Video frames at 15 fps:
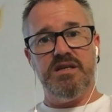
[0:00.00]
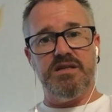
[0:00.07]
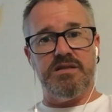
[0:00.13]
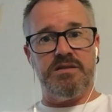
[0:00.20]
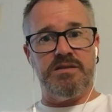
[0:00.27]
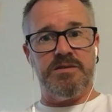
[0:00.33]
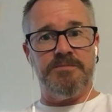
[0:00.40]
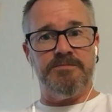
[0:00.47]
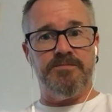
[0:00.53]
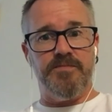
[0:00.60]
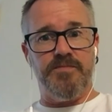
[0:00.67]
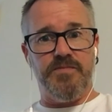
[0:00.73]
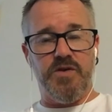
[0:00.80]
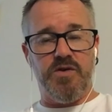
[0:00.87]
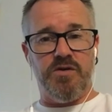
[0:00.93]

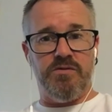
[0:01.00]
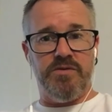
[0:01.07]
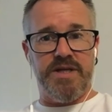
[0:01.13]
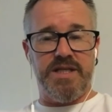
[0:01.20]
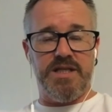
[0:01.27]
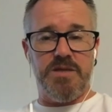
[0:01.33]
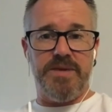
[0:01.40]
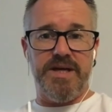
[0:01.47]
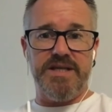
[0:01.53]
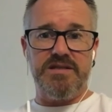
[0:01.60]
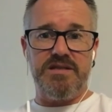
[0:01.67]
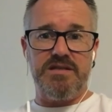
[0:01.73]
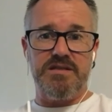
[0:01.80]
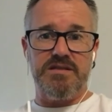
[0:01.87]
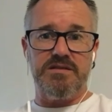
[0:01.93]
um, on a regular
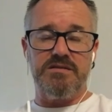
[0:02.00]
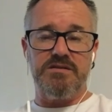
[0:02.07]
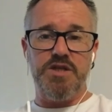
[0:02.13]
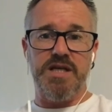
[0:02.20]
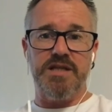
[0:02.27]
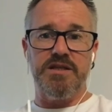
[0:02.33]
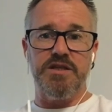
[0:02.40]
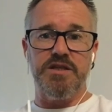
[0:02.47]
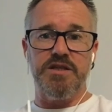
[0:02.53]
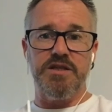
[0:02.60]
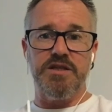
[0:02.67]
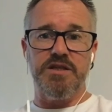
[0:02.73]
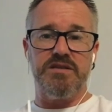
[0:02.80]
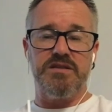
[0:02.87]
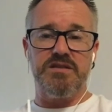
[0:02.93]
basis and challenge
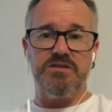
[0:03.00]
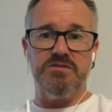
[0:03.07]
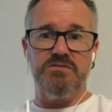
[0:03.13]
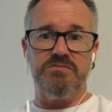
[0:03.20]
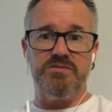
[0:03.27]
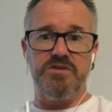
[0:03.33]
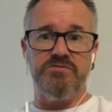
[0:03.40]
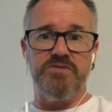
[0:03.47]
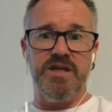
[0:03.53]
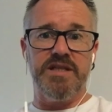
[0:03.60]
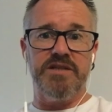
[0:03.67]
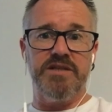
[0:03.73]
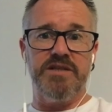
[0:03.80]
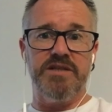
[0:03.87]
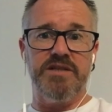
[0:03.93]
each other to, to
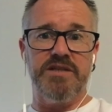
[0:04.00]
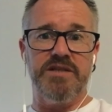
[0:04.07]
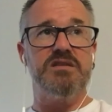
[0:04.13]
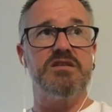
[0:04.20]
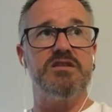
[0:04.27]
running races.